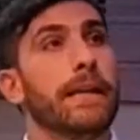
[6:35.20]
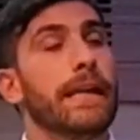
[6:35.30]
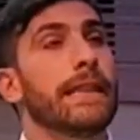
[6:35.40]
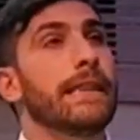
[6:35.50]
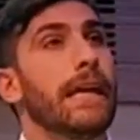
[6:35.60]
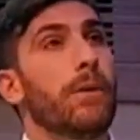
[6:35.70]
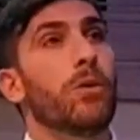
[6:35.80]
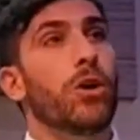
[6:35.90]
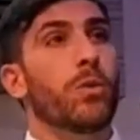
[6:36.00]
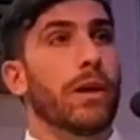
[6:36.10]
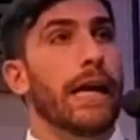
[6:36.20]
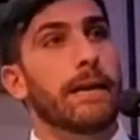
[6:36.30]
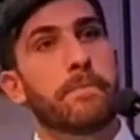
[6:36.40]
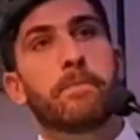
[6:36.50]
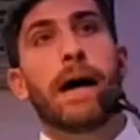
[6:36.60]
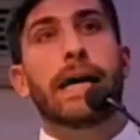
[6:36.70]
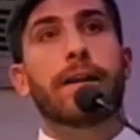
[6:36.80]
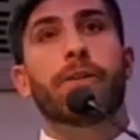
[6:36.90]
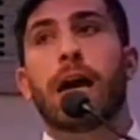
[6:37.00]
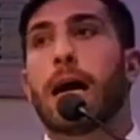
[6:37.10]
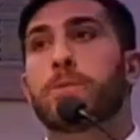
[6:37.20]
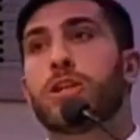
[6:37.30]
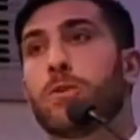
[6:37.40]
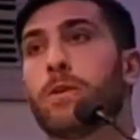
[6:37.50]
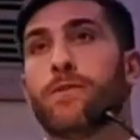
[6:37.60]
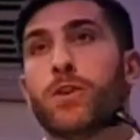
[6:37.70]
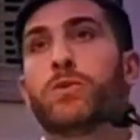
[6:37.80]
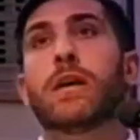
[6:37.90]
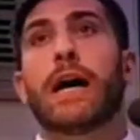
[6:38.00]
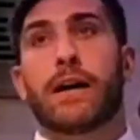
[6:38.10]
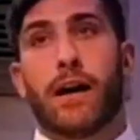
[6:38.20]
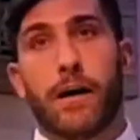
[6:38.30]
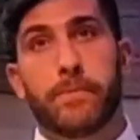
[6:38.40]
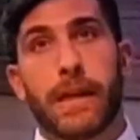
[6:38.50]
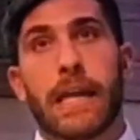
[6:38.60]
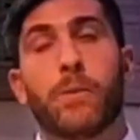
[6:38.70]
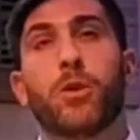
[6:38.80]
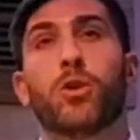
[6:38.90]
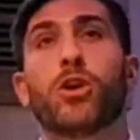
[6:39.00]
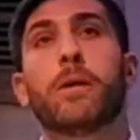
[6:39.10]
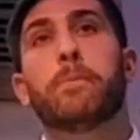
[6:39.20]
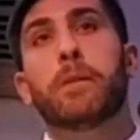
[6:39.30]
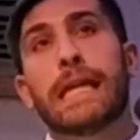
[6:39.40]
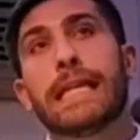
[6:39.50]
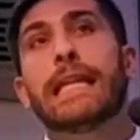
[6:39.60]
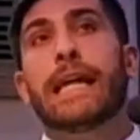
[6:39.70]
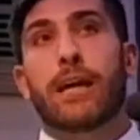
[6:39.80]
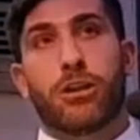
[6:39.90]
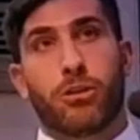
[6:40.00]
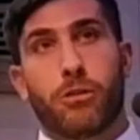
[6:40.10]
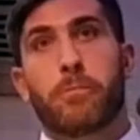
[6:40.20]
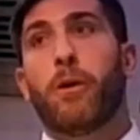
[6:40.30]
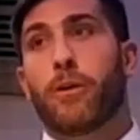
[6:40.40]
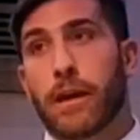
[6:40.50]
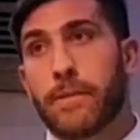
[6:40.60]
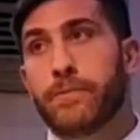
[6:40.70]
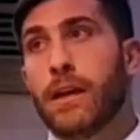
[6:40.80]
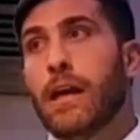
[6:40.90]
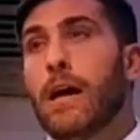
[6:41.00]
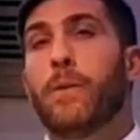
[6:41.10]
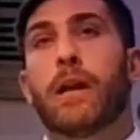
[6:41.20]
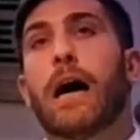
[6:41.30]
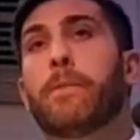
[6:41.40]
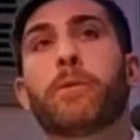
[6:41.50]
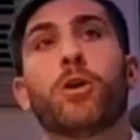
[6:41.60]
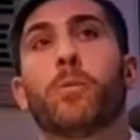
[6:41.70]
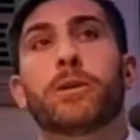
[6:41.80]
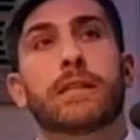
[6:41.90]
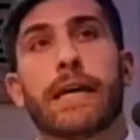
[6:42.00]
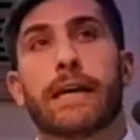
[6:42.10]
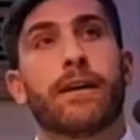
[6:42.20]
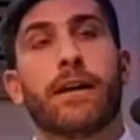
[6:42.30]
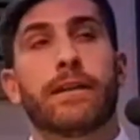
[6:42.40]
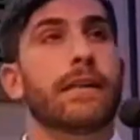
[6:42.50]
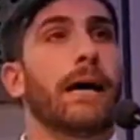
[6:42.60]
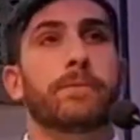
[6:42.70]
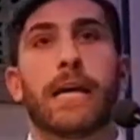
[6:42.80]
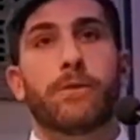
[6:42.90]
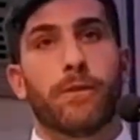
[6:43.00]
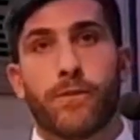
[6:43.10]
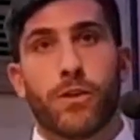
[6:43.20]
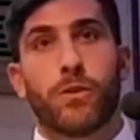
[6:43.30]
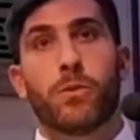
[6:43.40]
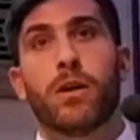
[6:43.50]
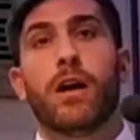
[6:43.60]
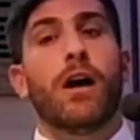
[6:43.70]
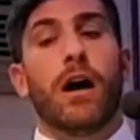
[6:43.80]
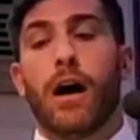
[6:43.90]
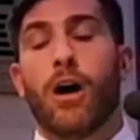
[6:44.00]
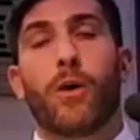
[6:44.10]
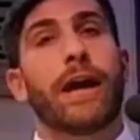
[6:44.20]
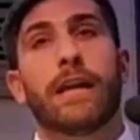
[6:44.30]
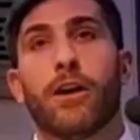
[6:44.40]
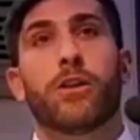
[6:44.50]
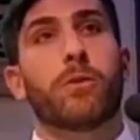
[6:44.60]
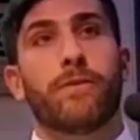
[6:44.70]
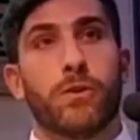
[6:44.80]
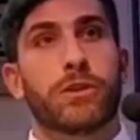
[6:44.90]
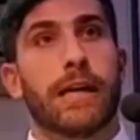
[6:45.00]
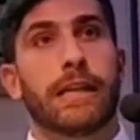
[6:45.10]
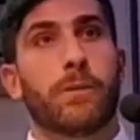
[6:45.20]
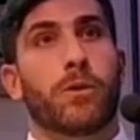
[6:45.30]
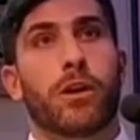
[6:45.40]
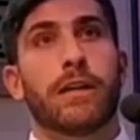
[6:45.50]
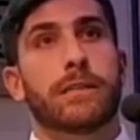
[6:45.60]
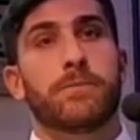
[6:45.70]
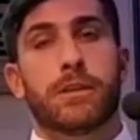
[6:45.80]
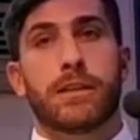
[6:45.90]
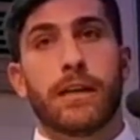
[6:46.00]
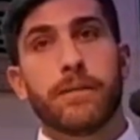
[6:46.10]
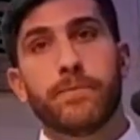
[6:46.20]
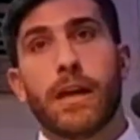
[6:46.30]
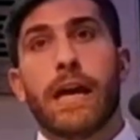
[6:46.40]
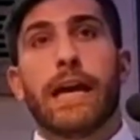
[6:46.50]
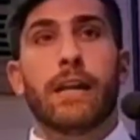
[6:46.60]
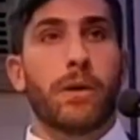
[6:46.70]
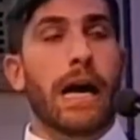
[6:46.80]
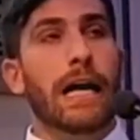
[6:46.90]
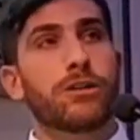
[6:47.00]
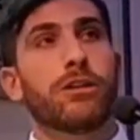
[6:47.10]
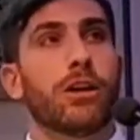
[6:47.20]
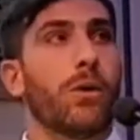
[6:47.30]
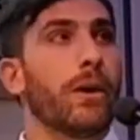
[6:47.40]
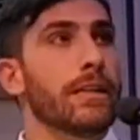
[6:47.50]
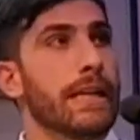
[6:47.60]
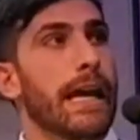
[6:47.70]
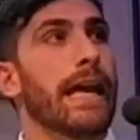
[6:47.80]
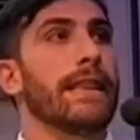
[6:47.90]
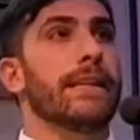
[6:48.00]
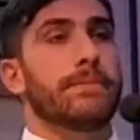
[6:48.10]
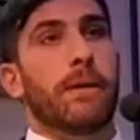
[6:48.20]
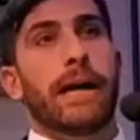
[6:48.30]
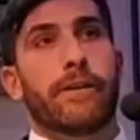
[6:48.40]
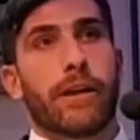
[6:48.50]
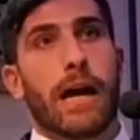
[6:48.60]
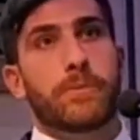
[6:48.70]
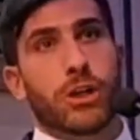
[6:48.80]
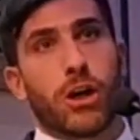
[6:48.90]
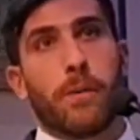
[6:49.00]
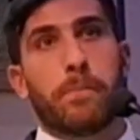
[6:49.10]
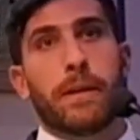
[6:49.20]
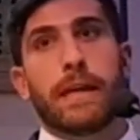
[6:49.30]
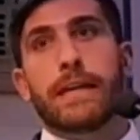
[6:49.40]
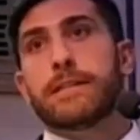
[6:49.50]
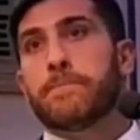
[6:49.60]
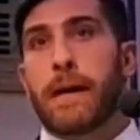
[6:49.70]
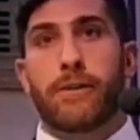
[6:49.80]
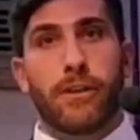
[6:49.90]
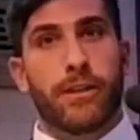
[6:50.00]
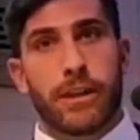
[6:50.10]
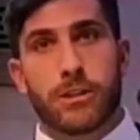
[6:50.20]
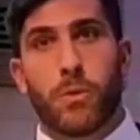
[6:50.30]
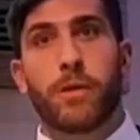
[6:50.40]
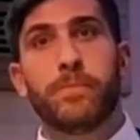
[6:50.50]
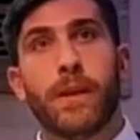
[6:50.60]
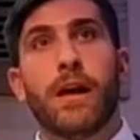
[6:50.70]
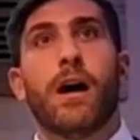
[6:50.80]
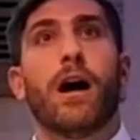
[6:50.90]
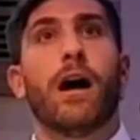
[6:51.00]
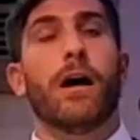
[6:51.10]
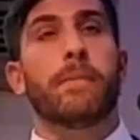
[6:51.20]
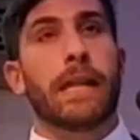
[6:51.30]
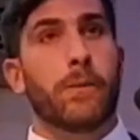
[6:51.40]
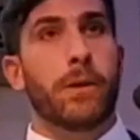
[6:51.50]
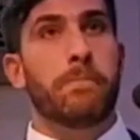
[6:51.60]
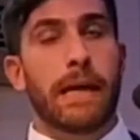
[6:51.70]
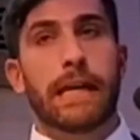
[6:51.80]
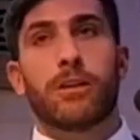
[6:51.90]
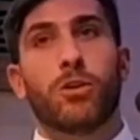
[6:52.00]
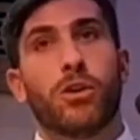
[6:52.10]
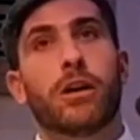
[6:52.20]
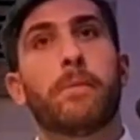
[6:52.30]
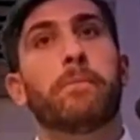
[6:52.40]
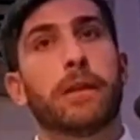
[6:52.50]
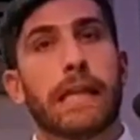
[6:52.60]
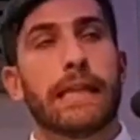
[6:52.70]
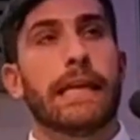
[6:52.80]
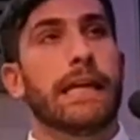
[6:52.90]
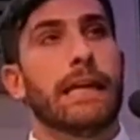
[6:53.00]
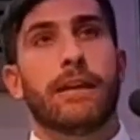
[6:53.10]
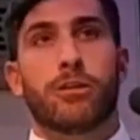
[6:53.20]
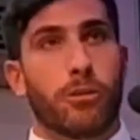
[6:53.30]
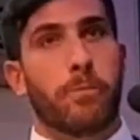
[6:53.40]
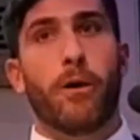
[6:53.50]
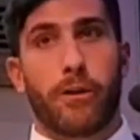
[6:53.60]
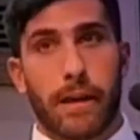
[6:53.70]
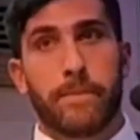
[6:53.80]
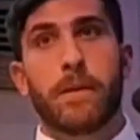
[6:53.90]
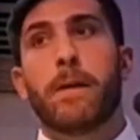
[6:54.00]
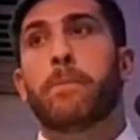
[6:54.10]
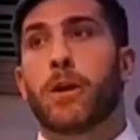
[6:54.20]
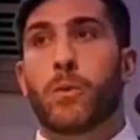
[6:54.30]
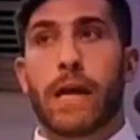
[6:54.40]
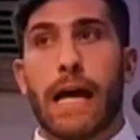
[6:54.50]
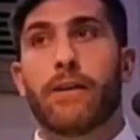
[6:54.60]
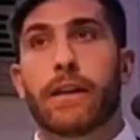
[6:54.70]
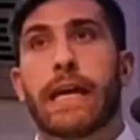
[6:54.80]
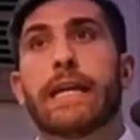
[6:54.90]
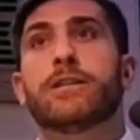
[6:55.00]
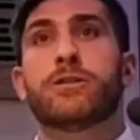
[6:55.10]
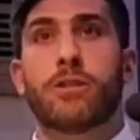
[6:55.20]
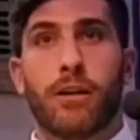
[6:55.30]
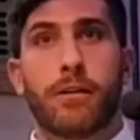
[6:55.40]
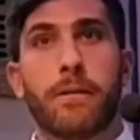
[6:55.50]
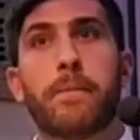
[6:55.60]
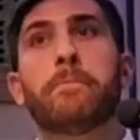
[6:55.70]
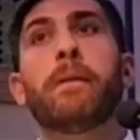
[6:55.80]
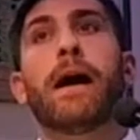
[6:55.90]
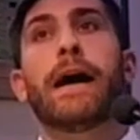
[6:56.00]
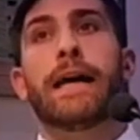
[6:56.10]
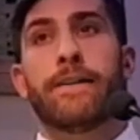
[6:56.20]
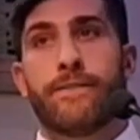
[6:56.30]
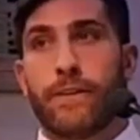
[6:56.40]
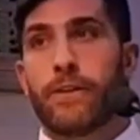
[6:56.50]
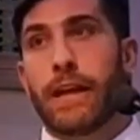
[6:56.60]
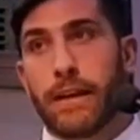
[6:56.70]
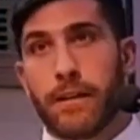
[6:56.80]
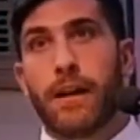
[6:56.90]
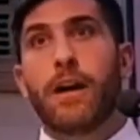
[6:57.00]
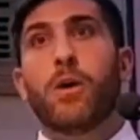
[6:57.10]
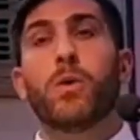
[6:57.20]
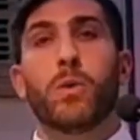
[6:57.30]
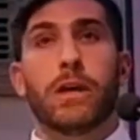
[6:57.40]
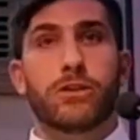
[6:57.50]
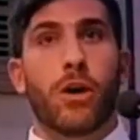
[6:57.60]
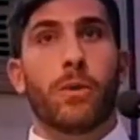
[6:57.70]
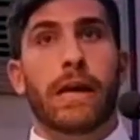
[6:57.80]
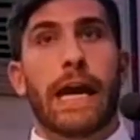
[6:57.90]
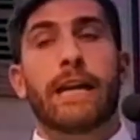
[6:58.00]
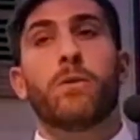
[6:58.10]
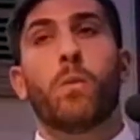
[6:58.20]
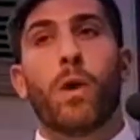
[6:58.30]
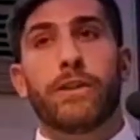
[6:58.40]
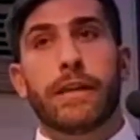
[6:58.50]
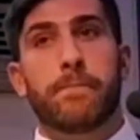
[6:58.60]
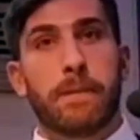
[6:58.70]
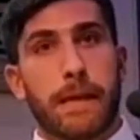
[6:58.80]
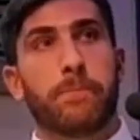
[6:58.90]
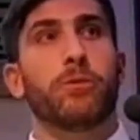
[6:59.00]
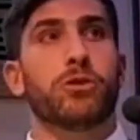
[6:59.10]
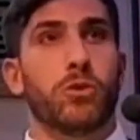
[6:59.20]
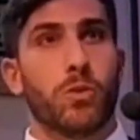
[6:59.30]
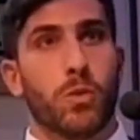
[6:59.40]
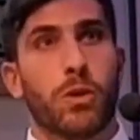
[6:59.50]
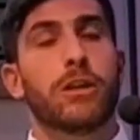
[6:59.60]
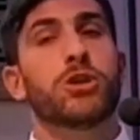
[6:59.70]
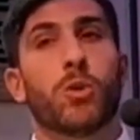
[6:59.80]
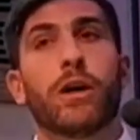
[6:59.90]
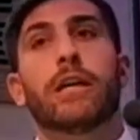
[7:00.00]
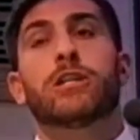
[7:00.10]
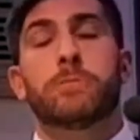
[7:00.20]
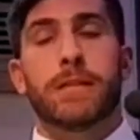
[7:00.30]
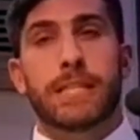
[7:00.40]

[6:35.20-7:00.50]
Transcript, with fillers: meaning that they will create binaryoptionreview.com, and it will look completely like a third party. It would operate almost like a top 10 review uh, or any other review site they were accustomed to seeing, and it would actually go in and say, hey, this binary option company is better than this one, uh, and it would make it look completely third party. But in reality, it's done by an affiliate who is going ahead and wanting people to join a